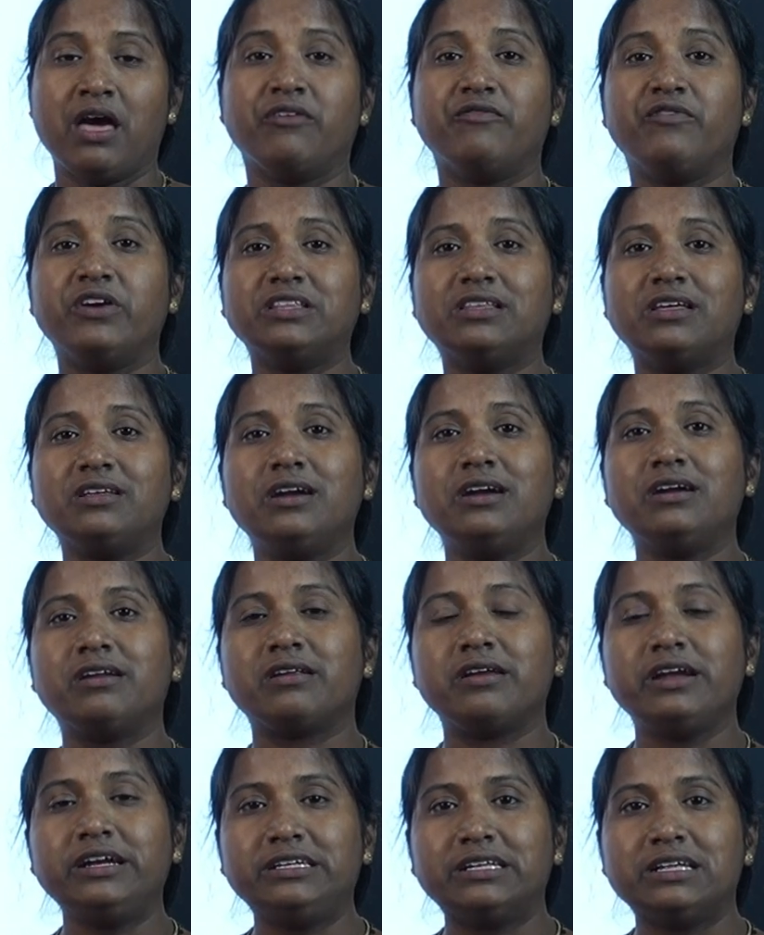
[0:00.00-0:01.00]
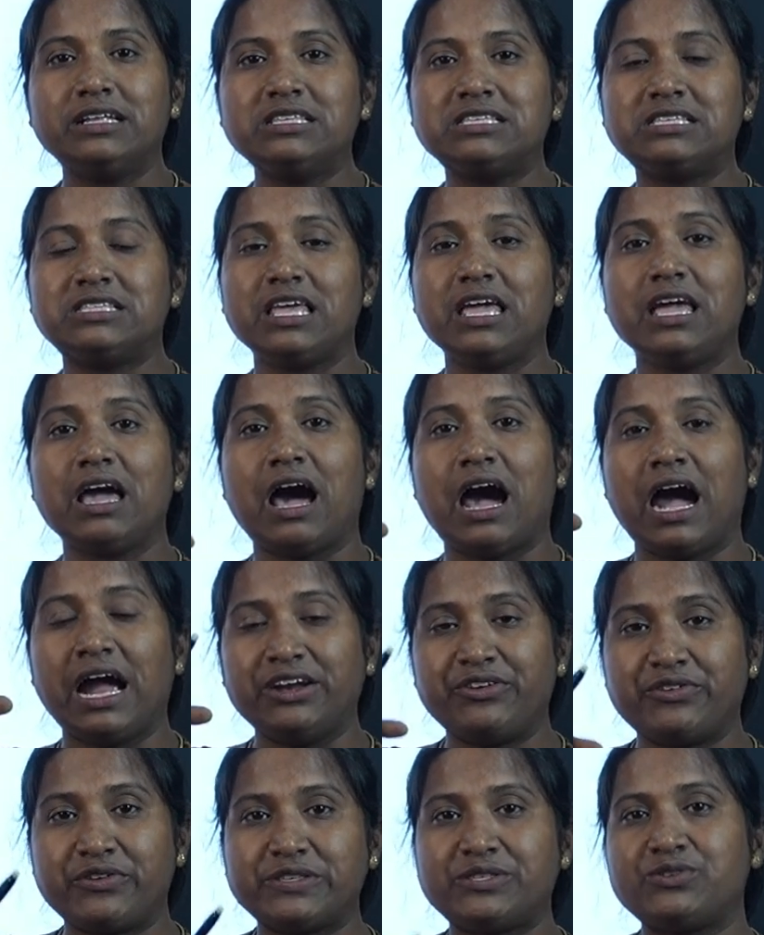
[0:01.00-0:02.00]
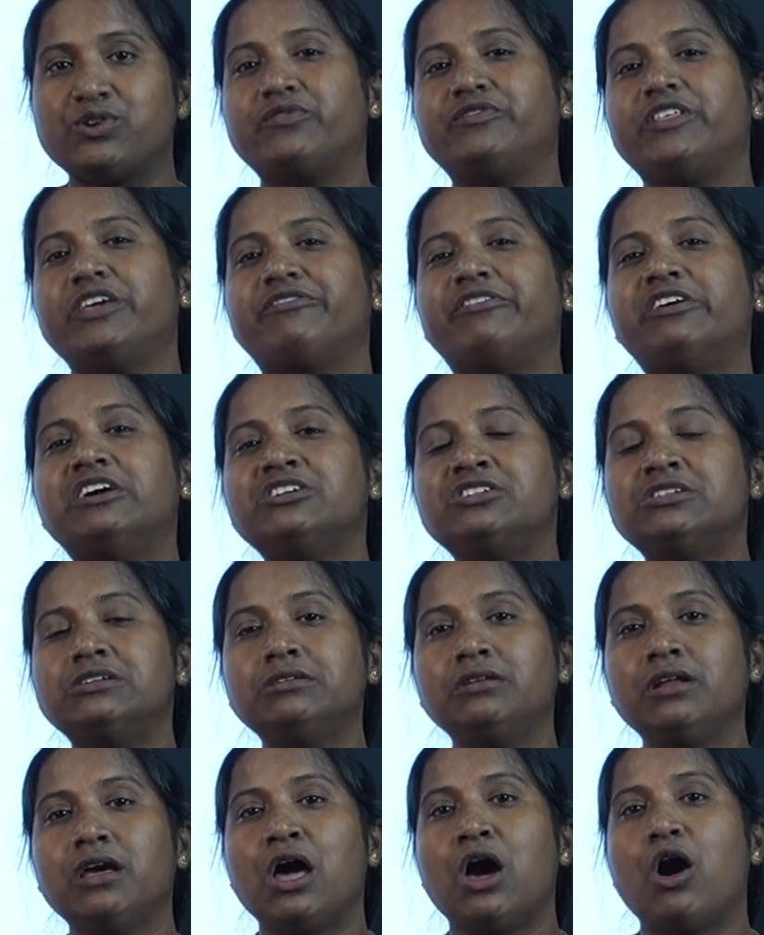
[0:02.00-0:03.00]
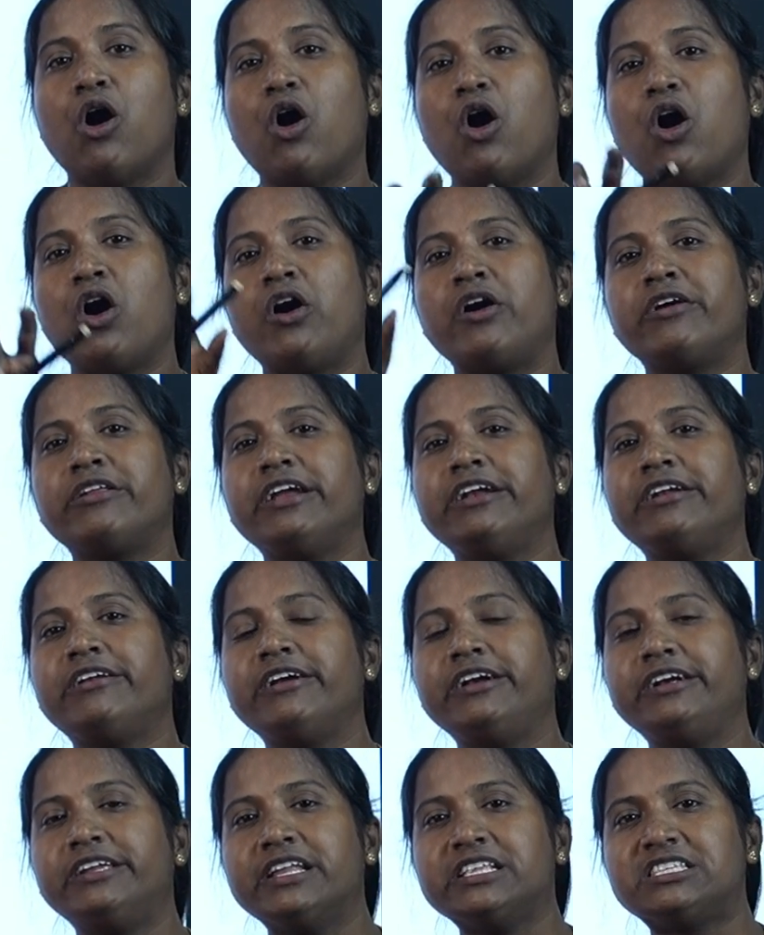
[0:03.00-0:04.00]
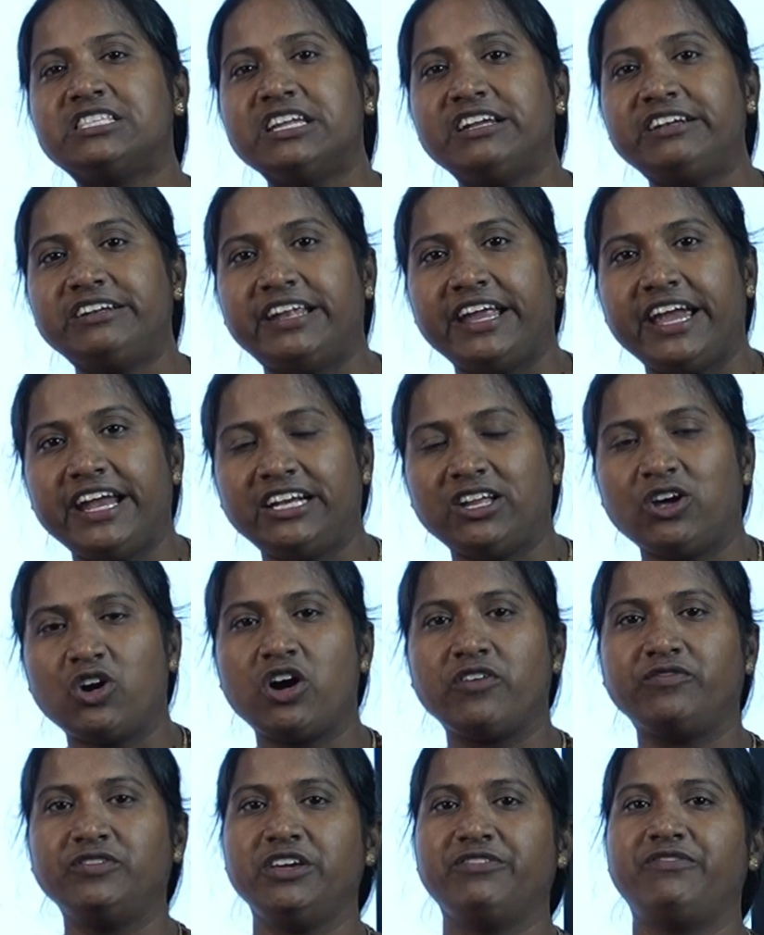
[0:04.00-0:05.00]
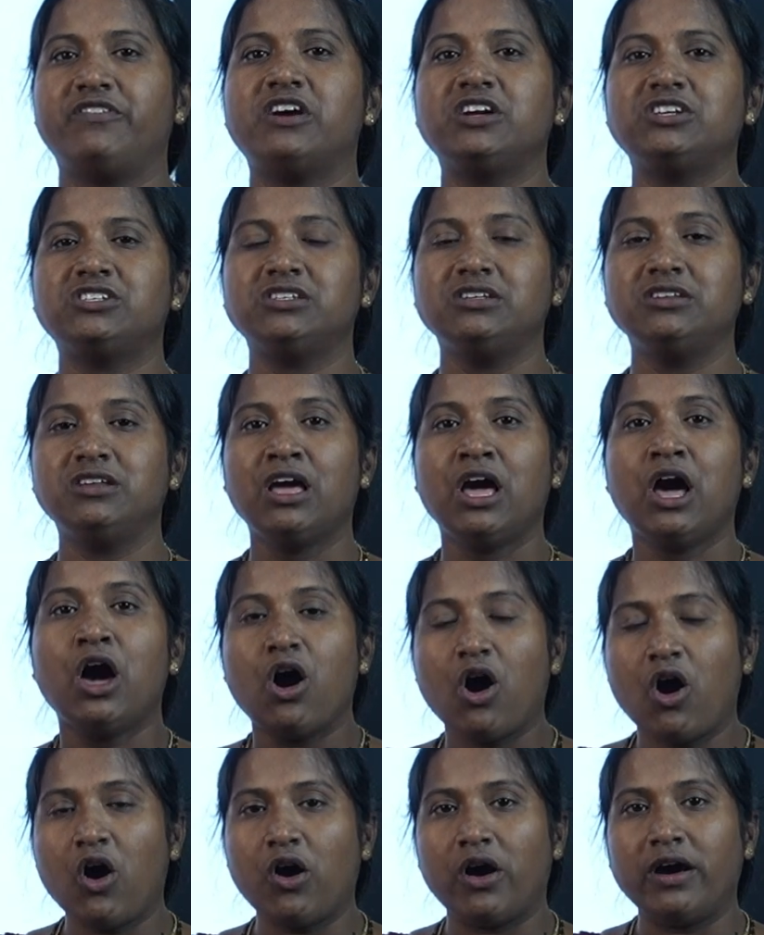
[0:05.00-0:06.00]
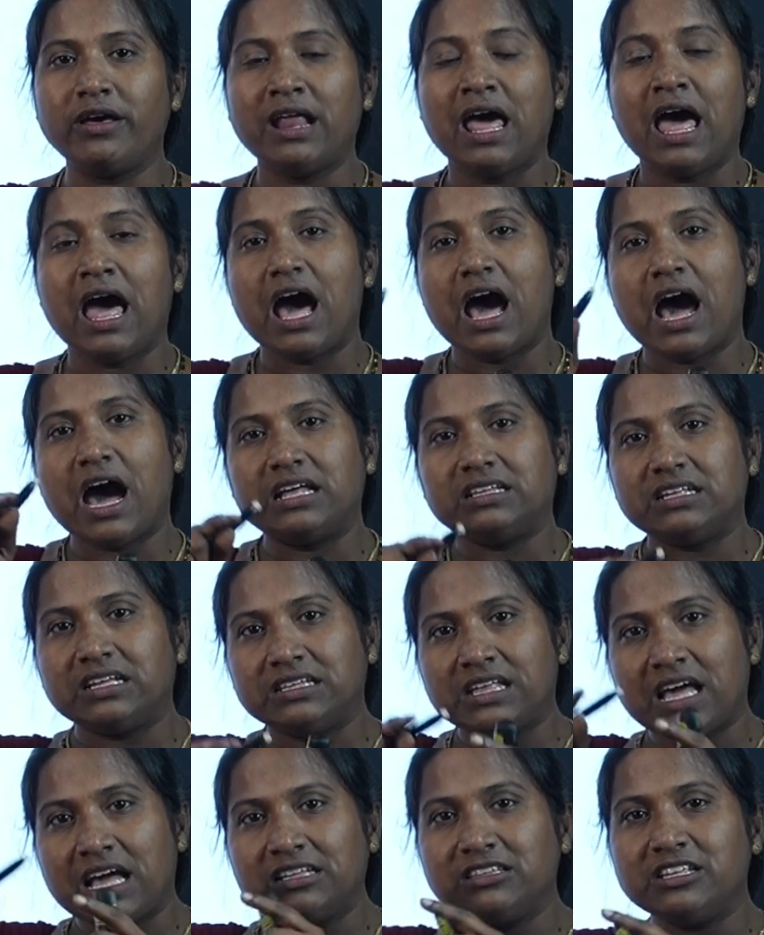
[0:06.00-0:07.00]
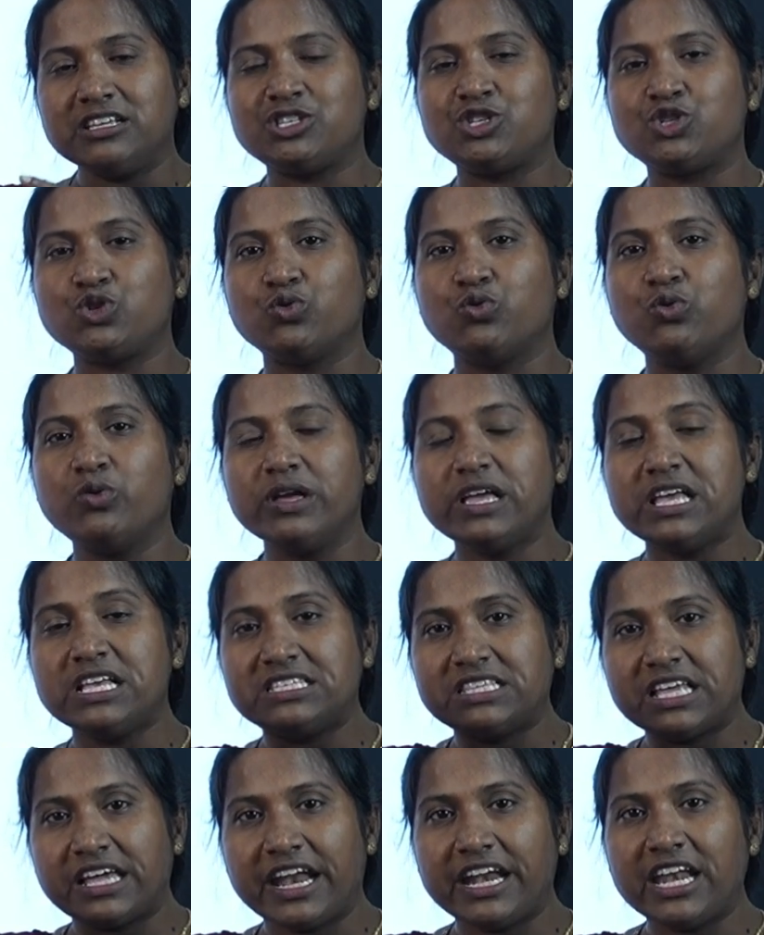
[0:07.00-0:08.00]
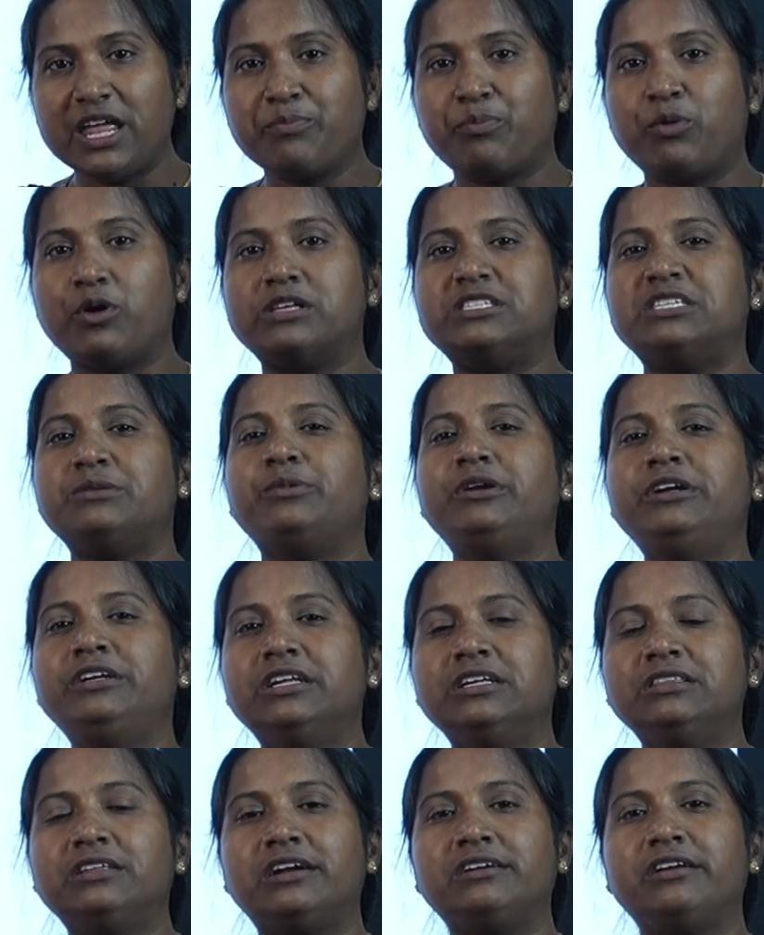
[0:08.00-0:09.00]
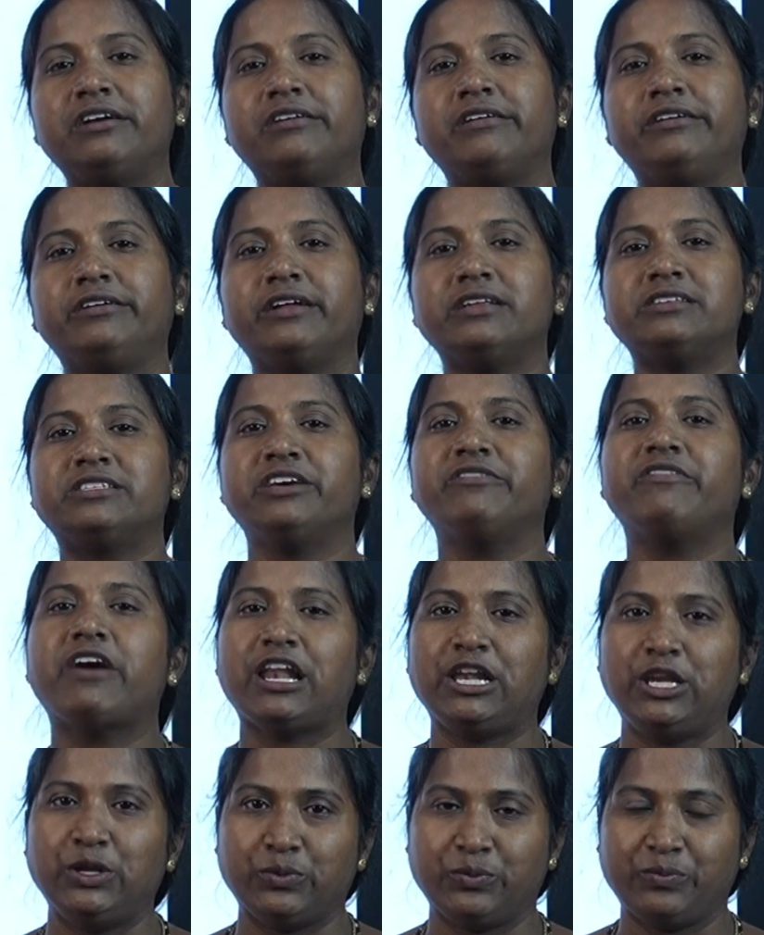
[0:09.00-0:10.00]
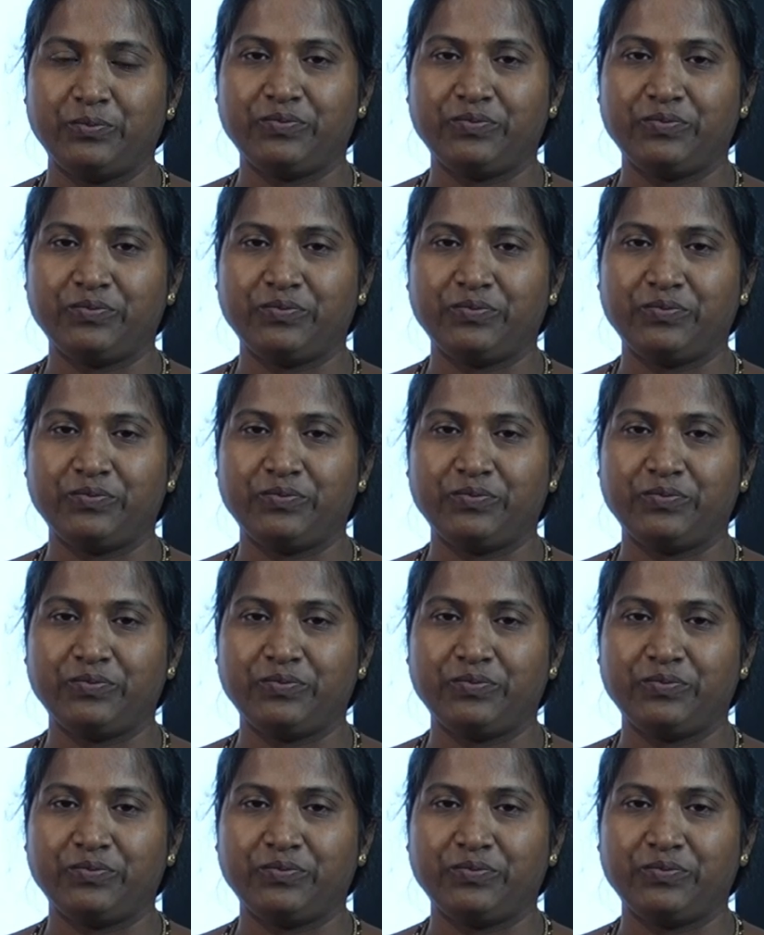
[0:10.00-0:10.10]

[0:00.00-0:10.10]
Whether it returns the address of the function or it returns the data of the function, or other than these two, is there any possibility that it returns a value?